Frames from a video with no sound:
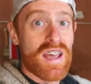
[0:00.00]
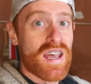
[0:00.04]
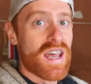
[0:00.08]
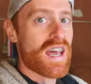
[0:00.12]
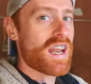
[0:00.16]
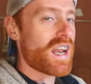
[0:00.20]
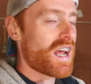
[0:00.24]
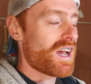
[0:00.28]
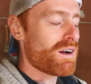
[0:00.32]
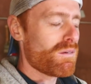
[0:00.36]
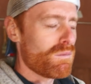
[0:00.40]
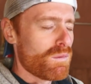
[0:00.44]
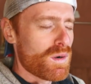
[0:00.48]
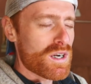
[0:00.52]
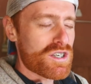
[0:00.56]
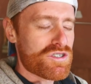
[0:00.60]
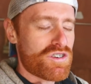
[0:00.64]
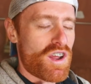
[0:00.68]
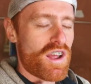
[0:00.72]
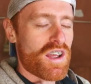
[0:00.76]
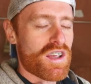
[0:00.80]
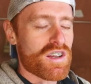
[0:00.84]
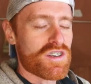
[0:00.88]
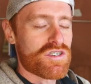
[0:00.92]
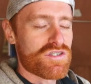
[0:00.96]
And I
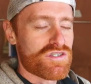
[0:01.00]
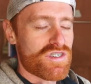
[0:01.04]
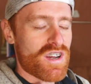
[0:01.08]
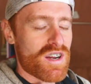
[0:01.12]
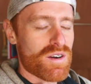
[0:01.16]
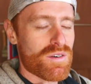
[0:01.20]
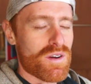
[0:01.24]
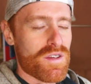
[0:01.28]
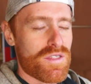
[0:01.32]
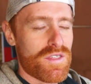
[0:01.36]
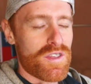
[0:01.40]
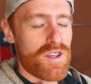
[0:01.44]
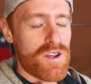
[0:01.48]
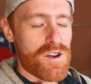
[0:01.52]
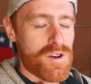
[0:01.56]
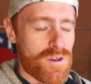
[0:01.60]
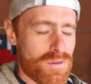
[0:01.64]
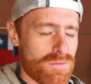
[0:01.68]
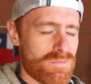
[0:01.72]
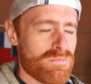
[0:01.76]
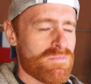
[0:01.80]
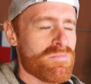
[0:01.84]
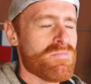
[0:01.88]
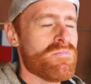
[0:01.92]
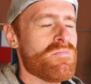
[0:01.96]
wish I could share with
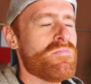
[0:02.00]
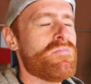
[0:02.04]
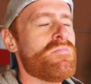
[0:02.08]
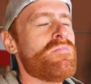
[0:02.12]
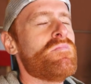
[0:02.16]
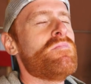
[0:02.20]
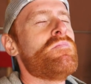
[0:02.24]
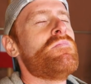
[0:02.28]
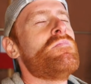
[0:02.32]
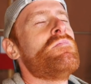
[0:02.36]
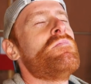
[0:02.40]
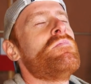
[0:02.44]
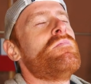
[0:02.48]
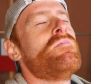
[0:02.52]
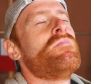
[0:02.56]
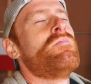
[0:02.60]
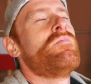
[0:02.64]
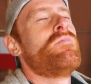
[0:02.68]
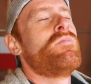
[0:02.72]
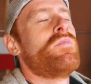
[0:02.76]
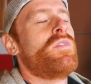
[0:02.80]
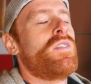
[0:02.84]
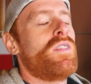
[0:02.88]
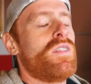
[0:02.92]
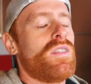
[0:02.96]
you
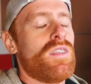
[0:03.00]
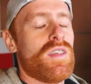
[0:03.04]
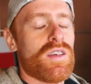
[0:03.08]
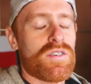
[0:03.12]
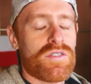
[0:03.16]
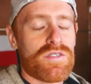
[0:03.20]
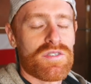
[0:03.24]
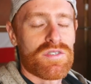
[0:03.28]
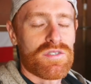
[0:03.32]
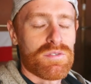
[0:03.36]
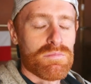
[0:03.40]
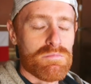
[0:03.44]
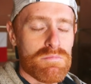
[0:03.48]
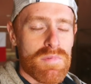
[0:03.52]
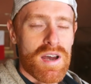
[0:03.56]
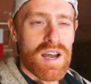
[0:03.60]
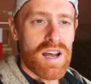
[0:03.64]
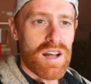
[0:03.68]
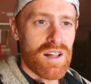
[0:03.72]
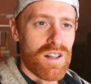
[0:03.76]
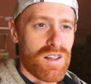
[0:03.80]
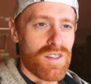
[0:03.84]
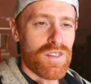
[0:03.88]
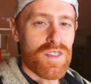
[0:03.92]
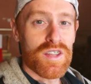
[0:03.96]
the
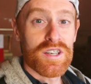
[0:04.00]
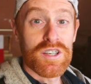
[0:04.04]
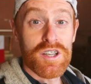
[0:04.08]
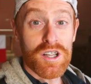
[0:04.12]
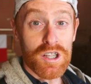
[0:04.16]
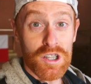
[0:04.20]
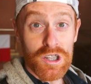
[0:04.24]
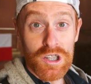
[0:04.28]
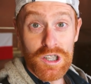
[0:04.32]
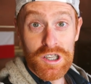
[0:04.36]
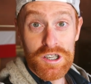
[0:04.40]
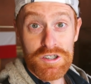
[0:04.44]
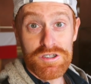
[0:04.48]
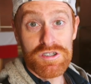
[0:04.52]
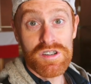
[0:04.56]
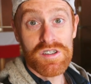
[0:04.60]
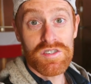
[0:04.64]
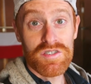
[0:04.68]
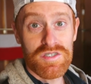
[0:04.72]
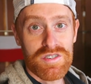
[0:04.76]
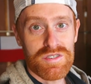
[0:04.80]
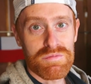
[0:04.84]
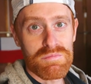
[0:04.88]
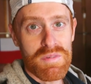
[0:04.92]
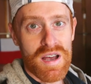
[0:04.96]
smell, the
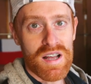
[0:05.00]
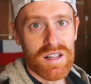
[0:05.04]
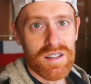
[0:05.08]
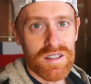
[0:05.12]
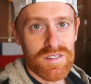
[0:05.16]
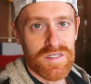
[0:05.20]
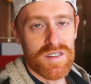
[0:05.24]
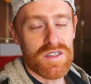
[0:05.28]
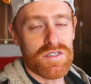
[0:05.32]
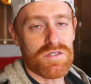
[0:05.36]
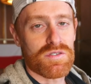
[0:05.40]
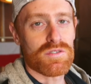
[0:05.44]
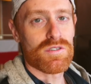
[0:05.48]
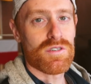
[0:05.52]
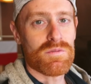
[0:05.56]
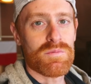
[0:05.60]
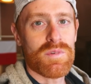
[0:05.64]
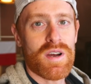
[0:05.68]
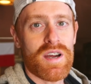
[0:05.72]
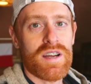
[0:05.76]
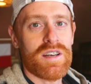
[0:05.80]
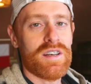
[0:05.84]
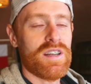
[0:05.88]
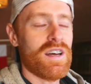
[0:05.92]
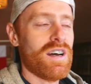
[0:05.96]
delicious smell in this room
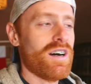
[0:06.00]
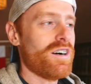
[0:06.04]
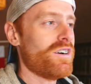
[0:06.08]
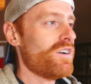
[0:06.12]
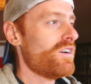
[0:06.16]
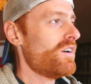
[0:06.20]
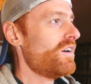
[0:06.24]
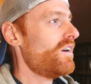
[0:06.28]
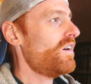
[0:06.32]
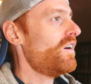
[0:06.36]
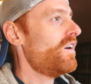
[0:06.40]
right now.